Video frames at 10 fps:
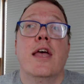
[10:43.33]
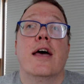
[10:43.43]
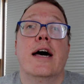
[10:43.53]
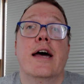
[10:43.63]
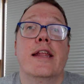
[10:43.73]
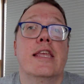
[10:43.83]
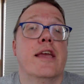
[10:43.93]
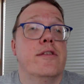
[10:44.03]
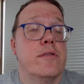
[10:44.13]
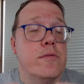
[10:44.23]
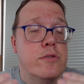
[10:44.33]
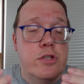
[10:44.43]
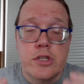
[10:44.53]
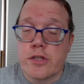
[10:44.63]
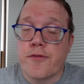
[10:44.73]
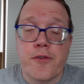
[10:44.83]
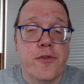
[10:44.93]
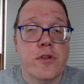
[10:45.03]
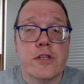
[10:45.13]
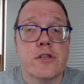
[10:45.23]
And again, just for
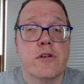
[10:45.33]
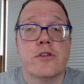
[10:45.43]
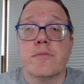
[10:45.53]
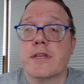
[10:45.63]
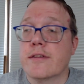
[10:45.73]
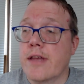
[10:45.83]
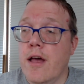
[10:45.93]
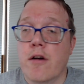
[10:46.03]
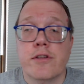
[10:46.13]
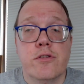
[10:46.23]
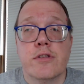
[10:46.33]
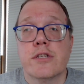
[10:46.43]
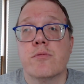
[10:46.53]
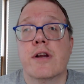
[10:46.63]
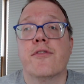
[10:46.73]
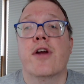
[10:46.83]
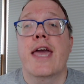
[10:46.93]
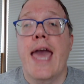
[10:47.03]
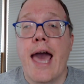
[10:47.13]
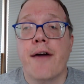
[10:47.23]
full disclosure, because I always do this whenever I
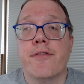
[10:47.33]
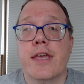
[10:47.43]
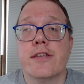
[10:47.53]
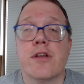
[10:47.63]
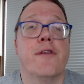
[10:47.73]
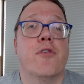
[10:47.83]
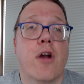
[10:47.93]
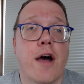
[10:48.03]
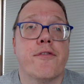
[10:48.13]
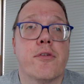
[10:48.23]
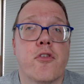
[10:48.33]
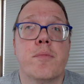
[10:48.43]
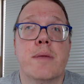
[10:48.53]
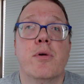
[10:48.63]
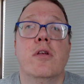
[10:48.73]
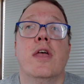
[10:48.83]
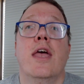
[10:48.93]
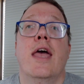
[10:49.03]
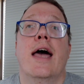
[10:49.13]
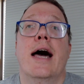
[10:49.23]
have a software offer for people,
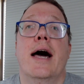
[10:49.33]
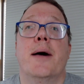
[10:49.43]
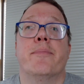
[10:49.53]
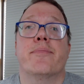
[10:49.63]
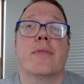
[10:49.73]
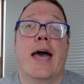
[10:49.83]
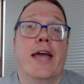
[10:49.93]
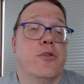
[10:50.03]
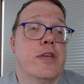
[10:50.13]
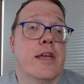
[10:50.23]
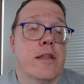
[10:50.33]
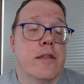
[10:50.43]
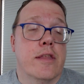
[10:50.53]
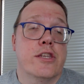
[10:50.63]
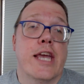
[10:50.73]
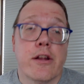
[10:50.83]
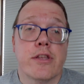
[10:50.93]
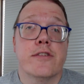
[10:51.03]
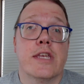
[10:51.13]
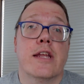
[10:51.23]
the channel
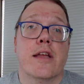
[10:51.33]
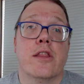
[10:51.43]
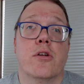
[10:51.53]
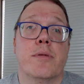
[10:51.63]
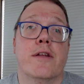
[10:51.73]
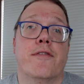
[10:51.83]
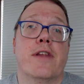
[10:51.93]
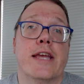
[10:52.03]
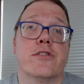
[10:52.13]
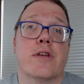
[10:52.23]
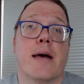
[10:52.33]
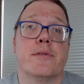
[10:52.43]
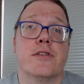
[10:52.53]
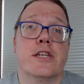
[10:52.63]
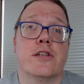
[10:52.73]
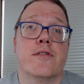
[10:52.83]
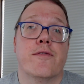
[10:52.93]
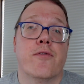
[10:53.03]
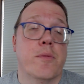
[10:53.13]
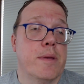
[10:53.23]
does get a little bit of financial compensation
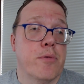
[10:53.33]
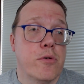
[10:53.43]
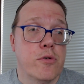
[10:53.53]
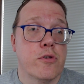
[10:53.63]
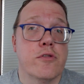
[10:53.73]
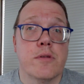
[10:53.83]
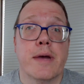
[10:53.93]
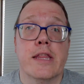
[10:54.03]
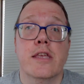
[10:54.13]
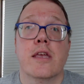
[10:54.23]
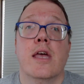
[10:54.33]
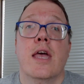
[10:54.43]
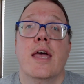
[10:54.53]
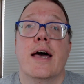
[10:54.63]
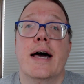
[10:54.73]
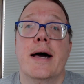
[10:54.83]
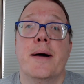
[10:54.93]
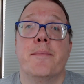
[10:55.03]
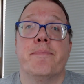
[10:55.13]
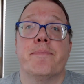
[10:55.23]
for people who are using my link.
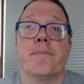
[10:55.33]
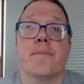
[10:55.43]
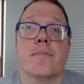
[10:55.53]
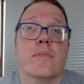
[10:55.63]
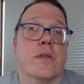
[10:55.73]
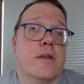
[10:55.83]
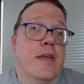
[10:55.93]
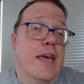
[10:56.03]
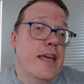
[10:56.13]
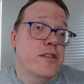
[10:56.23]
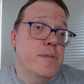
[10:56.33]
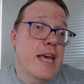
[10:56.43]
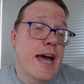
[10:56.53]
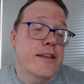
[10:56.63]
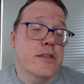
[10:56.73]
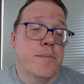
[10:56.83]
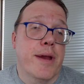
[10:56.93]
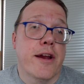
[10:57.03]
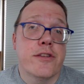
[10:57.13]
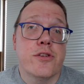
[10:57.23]
And to be honest,
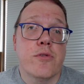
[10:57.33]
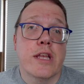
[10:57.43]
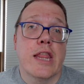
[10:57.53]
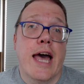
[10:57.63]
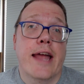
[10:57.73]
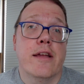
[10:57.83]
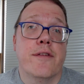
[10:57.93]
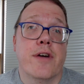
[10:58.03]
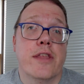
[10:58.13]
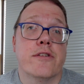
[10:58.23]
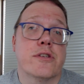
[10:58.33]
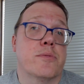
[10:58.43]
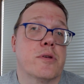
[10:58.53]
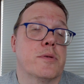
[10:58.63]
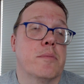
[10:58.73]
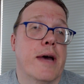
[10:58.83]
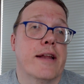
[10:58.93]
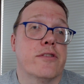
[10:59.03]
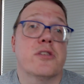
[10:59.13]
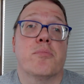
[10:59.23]
compared to a lot of other subscription
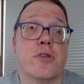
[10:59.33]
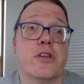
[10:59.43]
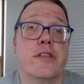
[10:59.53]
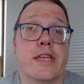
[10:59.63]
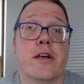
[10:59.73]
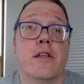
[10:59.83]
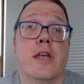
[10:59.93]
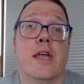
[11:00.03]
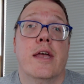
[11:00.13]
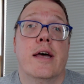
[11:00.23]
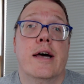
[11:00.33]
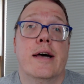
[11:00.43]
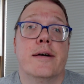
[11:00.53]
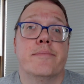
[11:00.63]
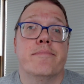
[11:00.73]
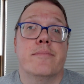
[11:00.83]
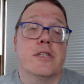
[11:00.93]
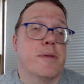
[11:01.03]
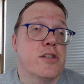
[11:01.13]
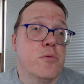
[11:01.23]
models, it's a pretty good deal,
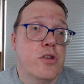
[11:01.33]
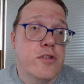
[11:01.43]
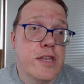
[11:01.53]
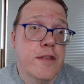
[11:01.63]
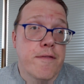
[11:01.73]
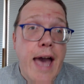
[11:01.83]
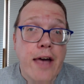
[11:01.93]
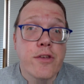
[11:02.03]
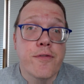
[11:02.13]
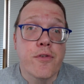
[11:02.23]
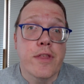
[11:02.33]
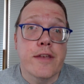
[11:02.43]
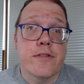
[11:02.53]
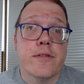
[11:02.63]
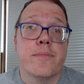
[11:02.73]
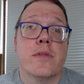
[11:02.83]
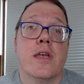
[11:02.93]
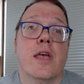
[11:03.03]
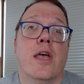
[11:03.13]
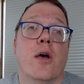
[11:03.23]
especially when you see the value for this,
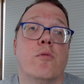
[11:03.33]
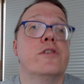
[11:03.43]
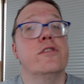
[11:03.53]
which